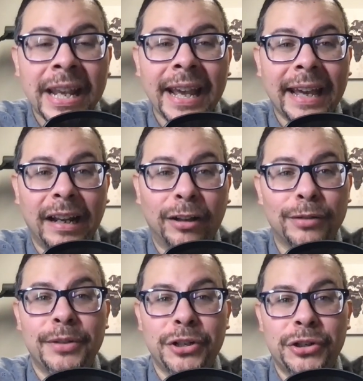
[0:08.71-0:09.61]
At
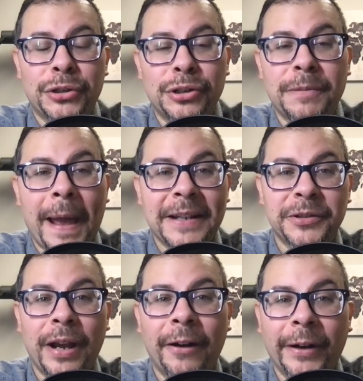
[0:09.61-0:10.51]
Element Church, Pastor
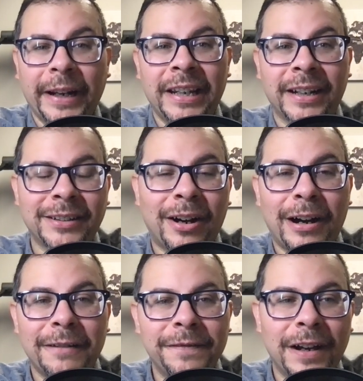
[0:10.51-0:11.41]
Erik kicked
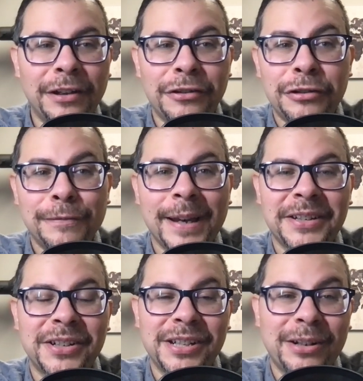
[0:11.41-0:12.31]
off a new
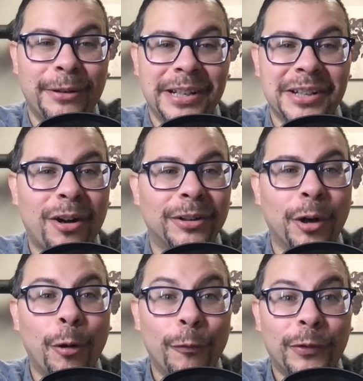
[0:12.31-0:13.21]
message series called
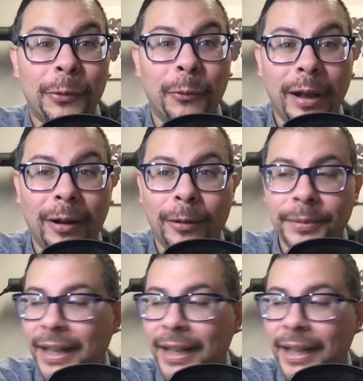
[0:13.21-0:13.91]
Overwhelmed.